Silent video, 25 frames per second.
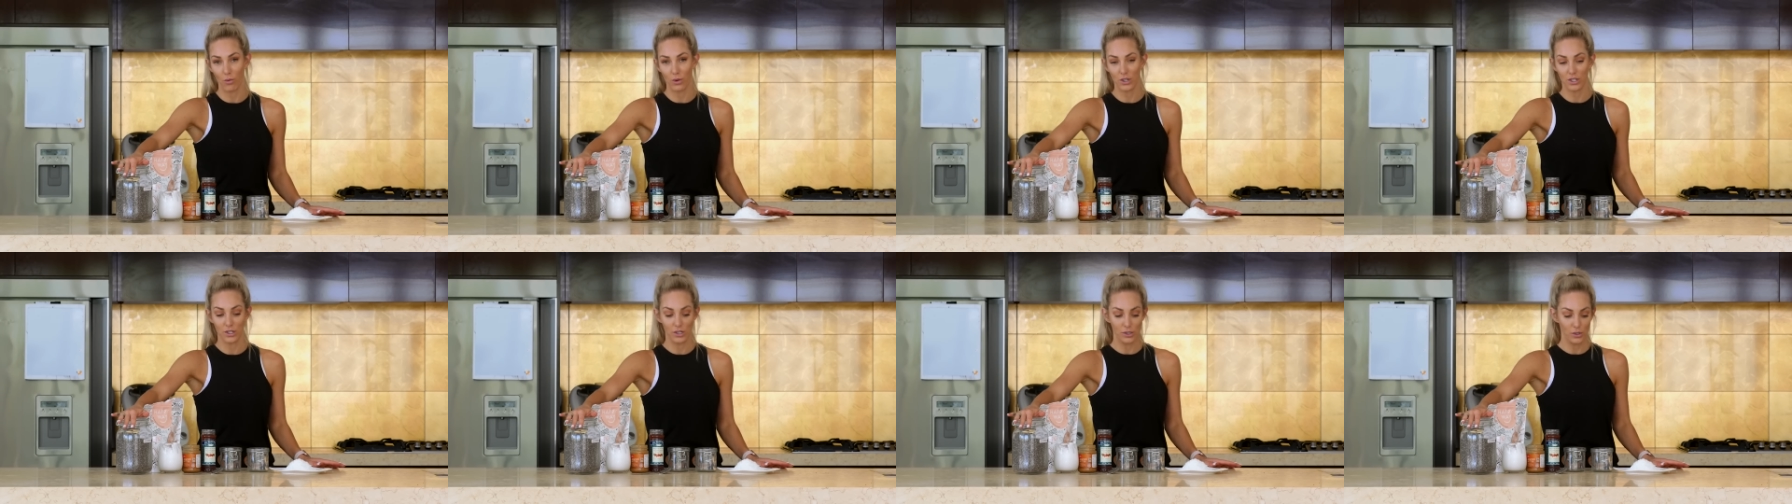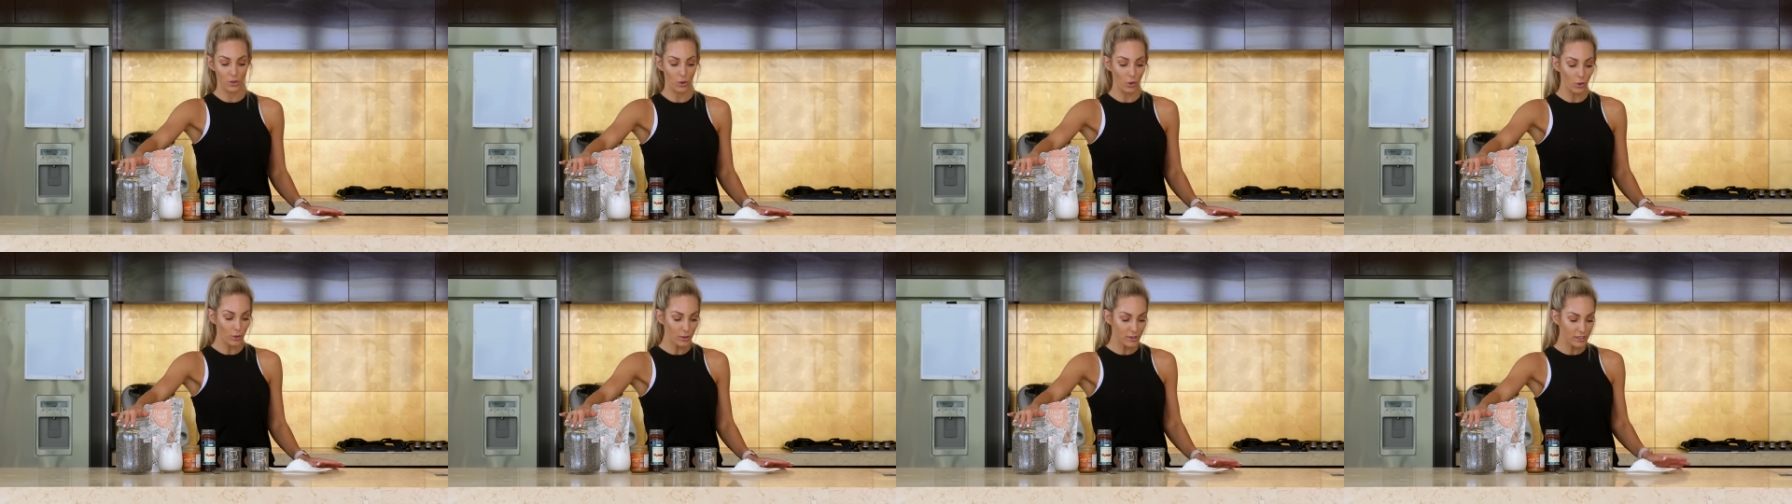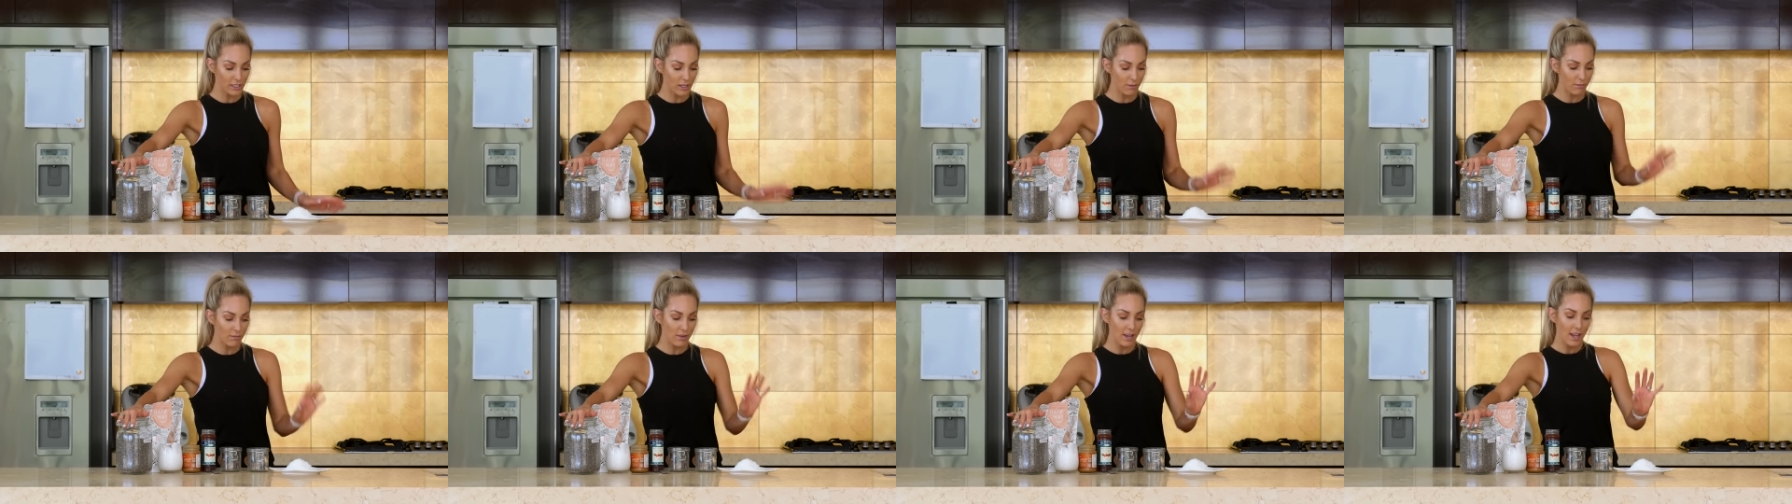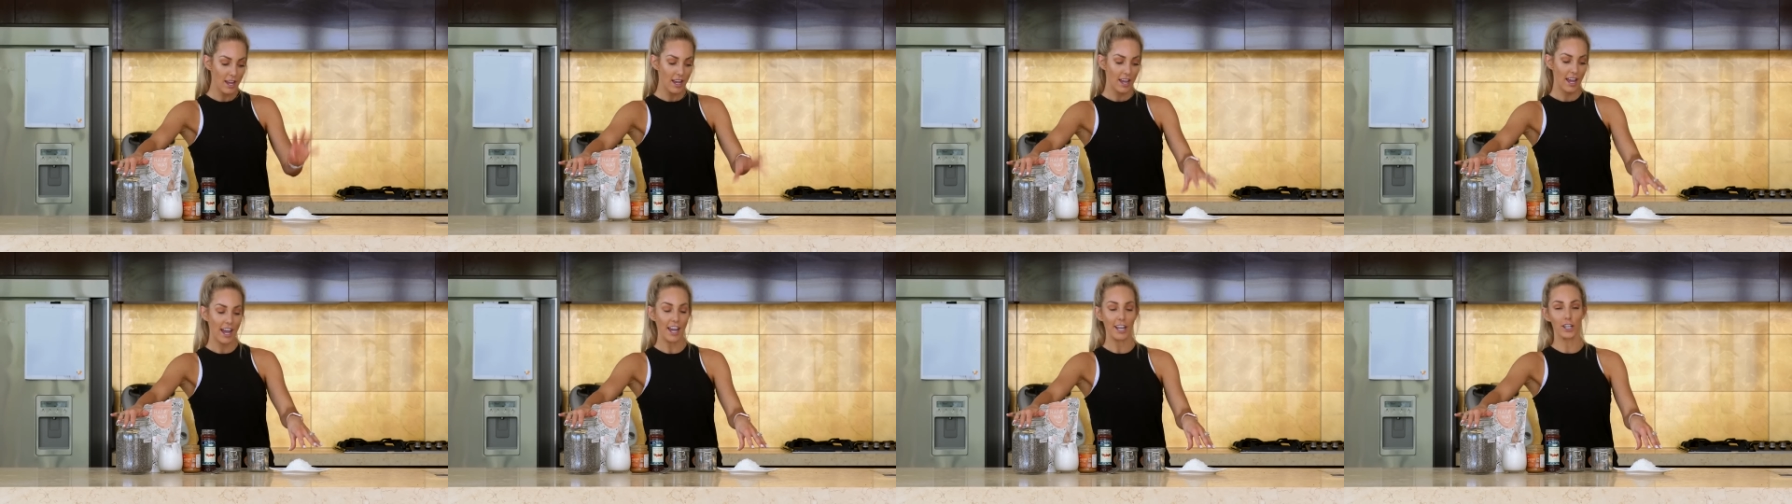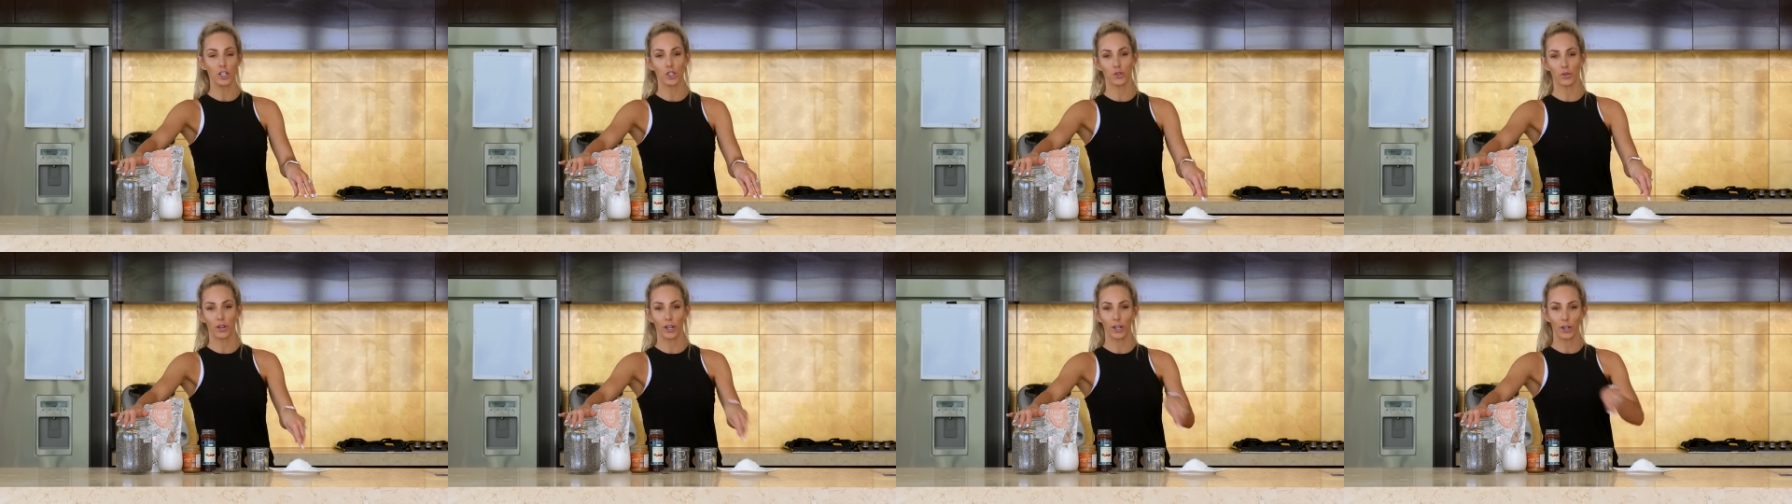which is awesome.
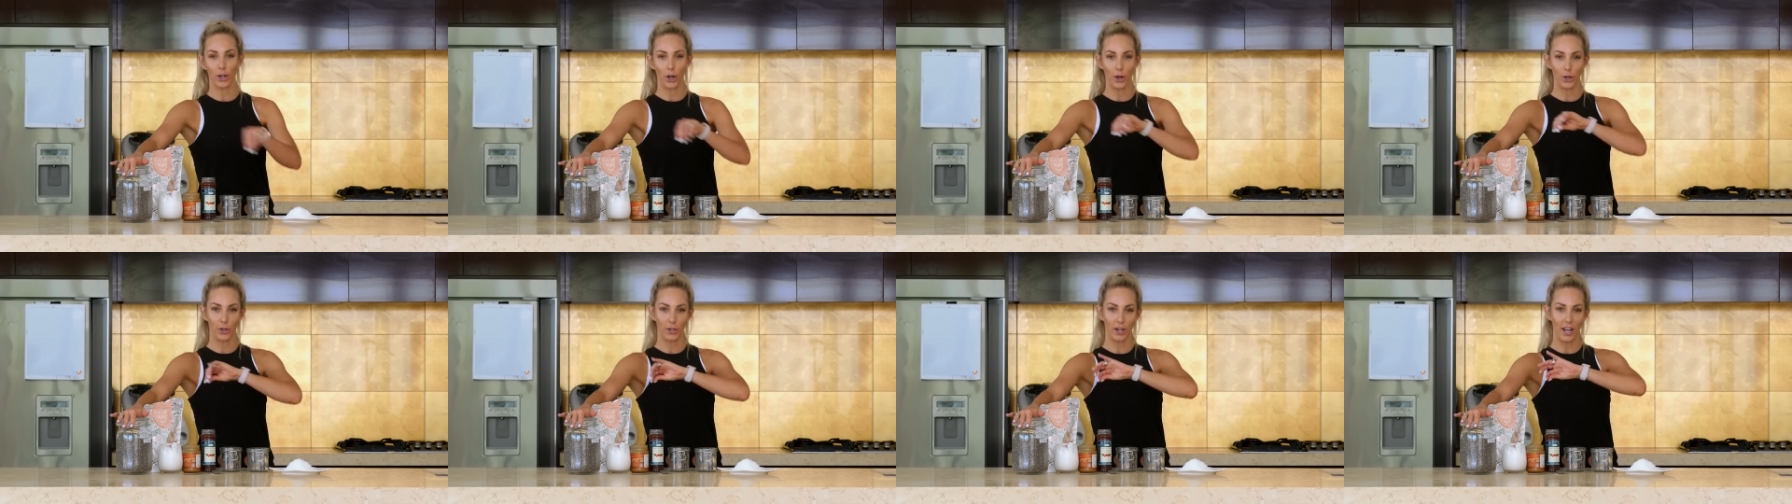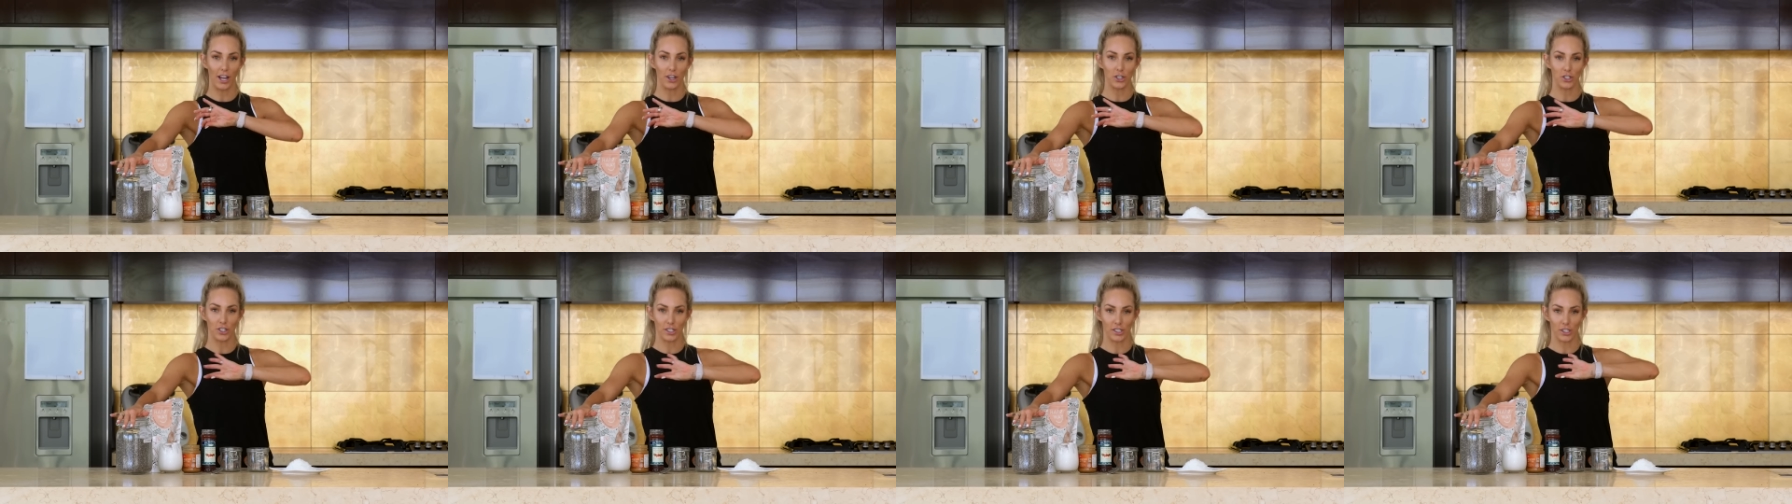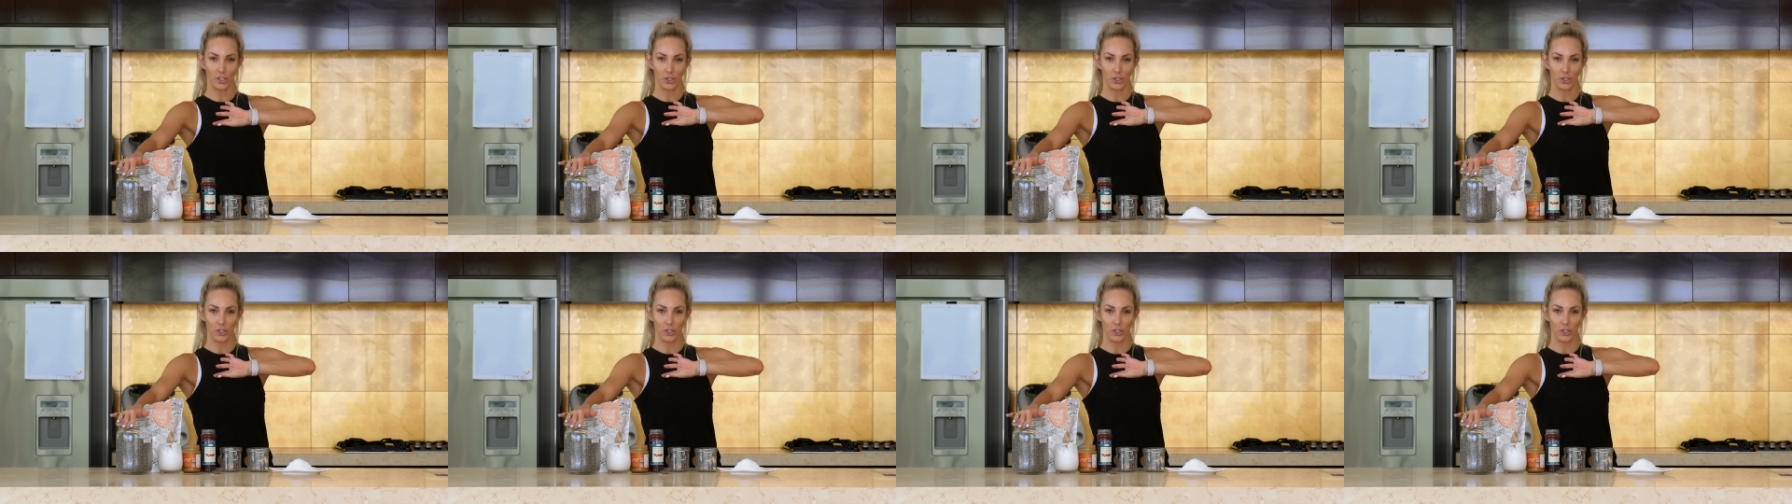And shredded coconut just